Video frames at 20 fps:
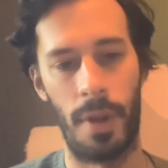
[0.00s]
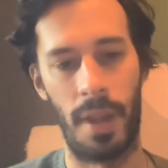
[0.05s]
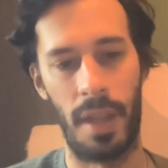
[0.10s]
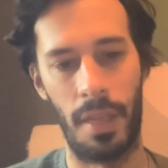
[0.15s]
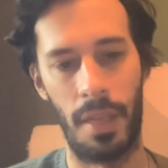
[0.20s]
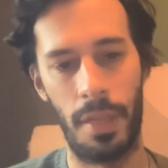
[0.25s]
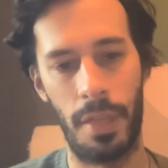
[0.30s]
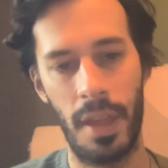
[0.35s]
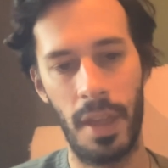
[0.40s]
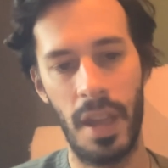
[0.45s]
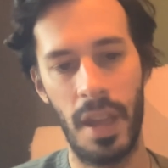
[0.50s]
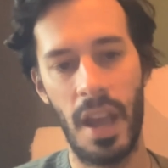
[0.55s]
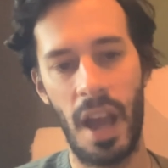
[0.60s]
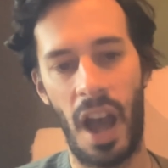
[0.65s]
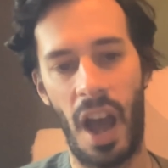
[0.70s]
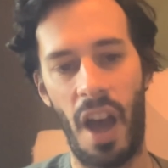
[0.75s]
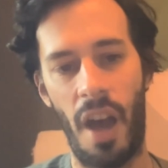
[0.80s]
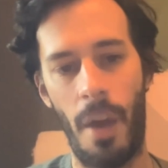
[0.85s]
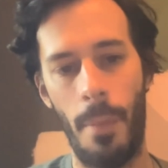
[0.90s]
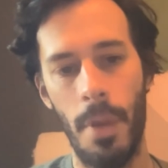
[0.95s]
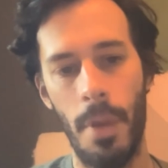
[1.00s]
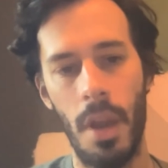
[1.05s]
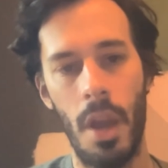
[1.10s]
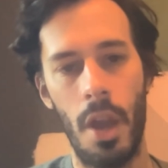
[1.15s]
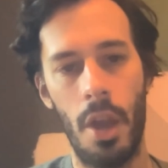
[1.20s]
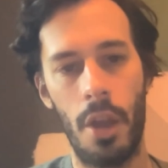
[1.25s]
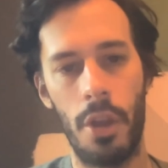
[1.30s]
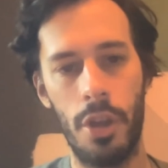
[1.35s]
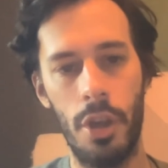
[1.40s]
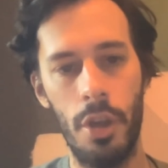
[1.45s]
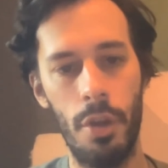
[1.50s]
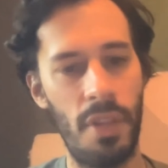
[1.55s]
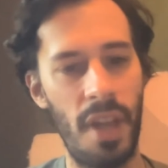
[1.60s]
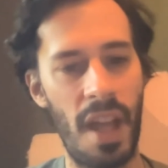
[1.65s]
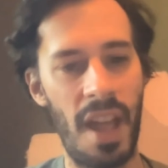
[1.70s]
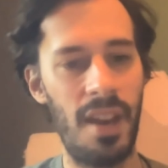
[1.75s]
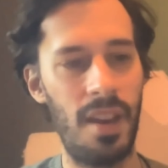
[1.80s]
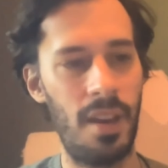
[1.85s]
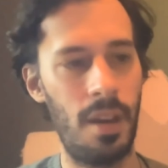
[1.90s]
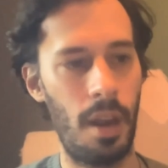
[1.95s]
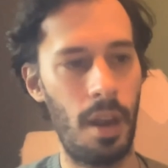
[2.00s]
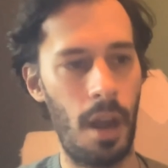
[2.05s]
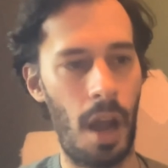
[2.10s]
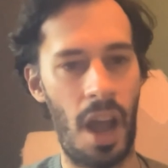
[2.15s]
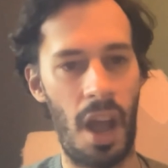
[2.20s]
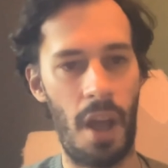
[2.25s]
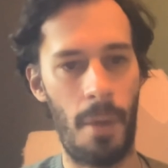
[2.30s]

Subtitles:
with, you then